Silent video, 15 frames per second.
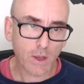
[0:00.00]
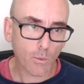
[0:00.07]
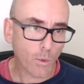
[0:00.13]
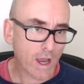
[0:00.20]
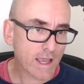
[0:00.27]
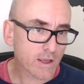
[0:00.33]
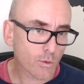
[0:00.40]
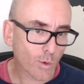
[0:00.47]

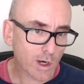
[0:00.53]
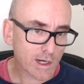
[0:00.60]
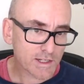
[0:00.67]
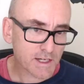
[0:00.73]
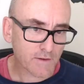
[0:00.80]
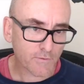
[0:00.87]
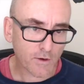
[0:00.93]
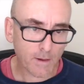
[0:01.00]
where you're
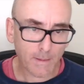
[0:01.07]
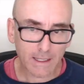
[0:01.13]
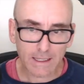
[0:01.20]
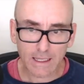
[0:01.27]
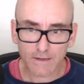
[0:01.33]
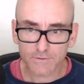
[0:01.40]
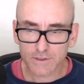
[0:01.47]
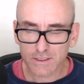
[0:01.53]
watching from. I'd
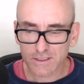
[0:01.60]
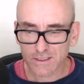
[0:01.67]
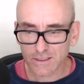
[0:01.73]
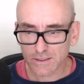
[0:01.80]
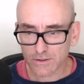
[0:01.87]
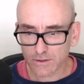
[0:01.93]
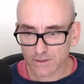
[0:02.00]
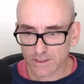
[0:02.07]
love to
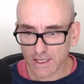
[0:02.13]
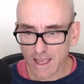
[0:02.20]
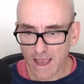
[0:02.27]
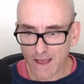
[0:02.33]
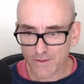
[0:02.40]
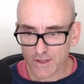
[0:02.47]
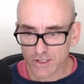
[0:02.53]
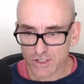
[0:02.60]
just sort of see
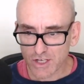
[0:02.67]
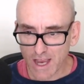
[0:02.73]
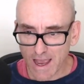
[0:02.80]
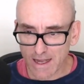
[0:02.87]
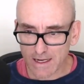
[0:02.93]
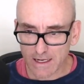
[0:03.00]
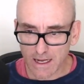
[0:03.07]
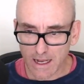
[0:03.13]
how the
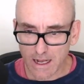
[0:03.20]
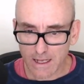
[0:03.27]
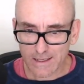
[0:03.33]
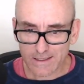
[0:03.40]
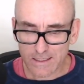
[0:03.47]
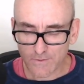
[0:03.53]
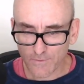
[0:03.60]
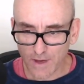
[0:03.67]
chat
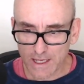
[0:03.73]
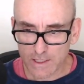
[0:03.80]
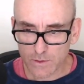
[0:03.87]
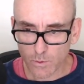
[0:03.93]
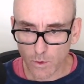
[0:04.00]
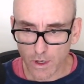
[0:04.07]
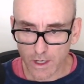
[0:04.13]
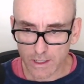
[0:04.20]

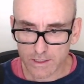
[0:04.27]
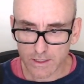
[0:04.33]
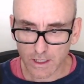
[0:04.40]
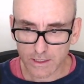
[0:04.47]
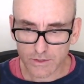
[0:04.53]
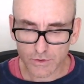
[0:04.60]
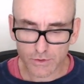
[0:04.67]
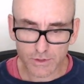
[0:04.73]
interface works.
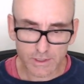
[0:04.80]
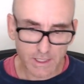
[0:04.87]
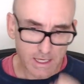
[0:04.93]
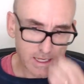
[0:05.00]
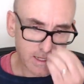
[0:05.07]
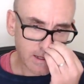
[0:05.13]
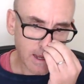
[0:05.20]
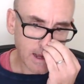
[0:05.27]
I do
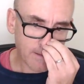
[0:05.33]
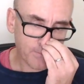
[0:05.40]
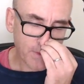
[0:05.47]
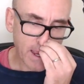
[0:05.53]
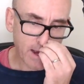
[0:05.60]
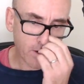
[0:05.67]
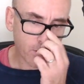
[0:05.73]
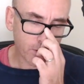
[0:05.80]
see
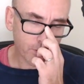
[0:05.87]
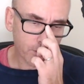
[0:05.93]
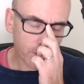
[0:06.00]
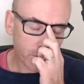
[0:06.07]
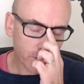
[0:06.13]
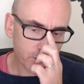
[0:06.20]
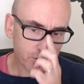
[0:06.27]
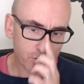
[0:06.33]
now on
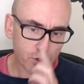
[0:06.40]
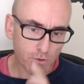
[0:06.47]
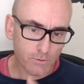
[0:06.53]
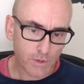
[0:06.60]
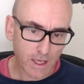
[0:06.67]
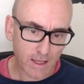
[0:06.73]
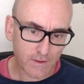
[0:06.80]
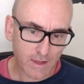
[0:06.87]

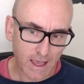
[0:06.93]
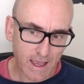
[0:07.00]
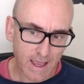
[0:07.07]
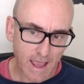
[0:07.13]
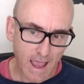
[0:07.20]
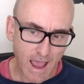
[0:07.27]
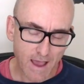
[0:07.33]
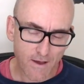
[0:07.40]
YouTube that
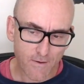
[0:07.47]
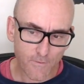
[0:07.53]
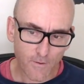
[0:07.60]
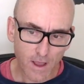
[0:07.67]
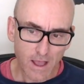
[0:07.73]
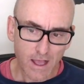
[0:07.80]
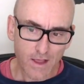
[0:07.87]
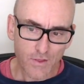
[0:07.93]
they have
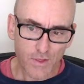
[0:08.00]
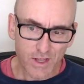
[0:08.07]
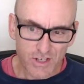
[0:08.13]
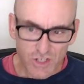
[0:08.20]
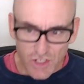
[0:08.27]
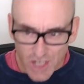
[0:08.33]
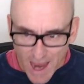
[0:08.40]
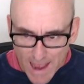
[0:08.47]
the
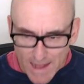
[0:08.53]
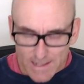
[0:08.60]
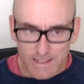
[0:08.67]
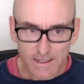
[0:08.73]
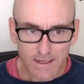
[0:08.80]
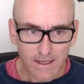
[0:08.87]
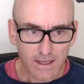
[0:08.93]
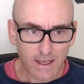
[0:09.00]
chat